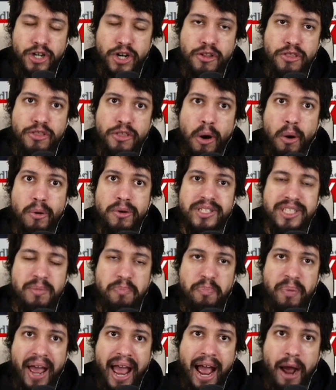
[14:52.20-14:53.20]
those in
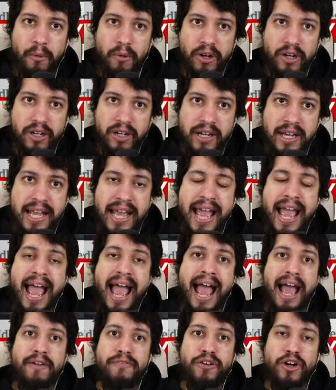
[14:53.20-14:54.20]
power
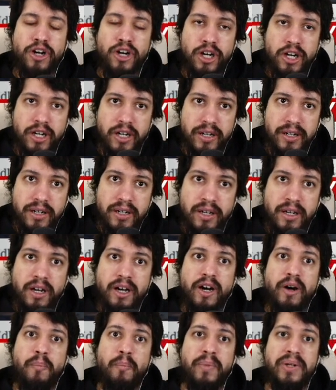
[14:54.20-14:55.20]
have hurt
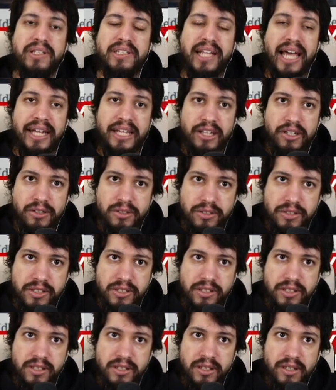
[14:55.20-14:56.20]

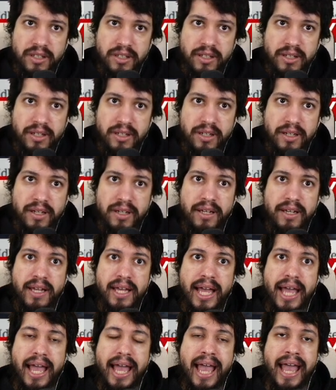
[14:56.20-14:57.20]
millennials
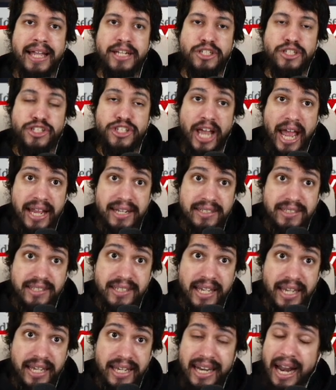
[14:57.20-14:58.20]
and Gen
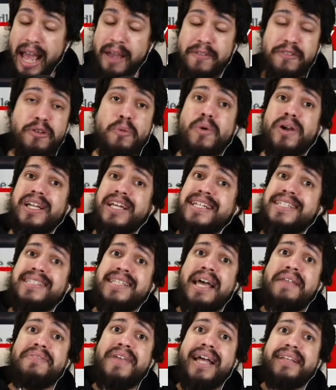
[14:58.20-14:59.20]
Z, and I even want to
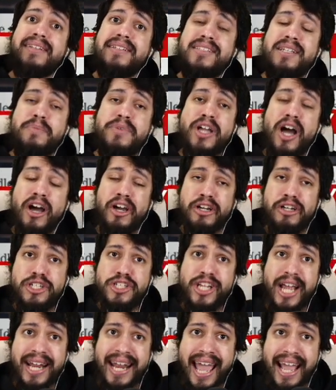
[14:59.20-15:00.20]
extend that to some younger
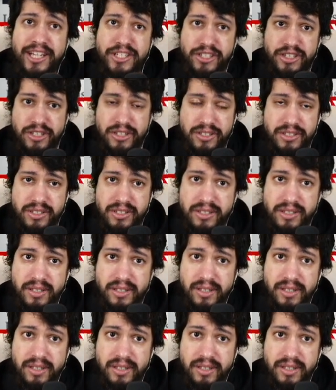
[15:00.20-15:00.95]
Gen Xers,